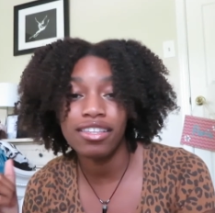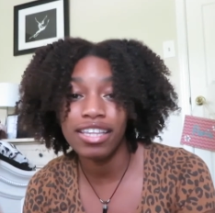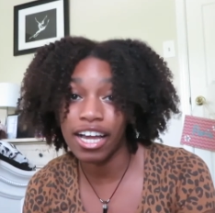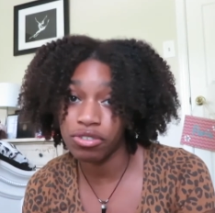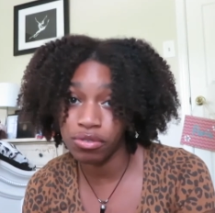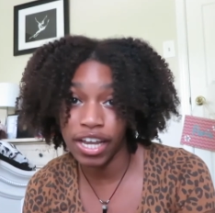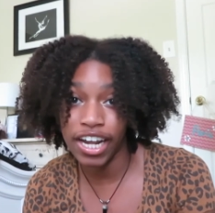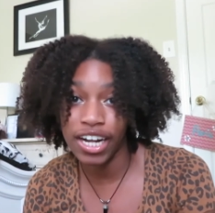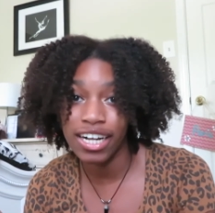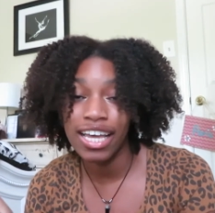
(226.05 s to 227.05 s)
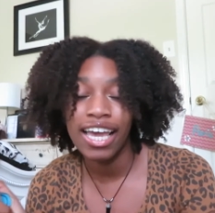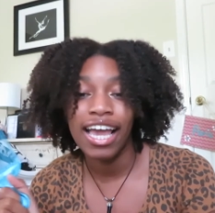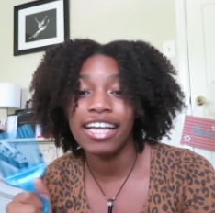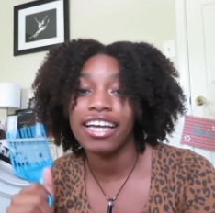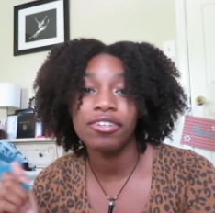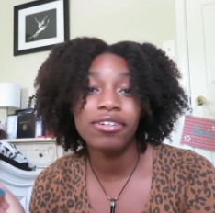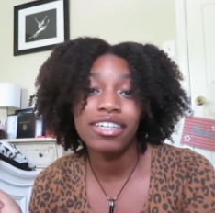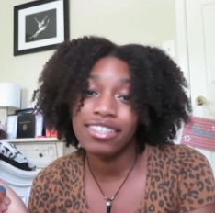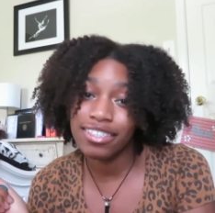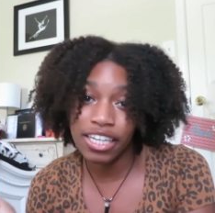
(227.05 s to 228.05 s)
natural hair. And yeah, you can
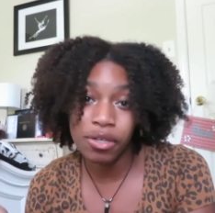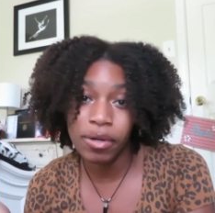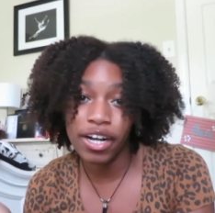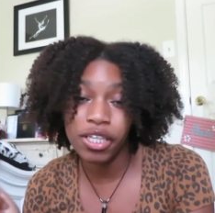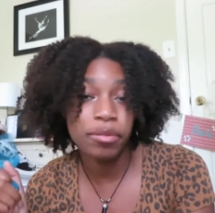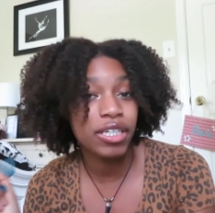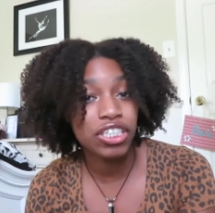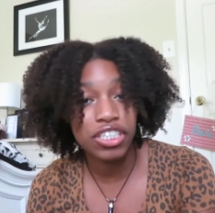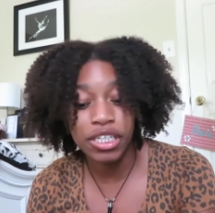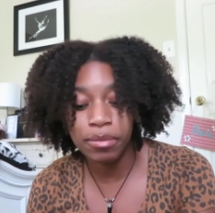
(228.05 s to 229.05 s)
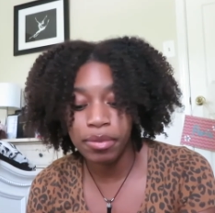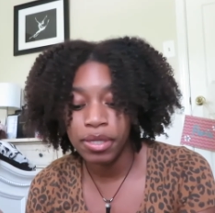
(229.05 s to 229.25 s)
get these anywhere. They're pretty cheap.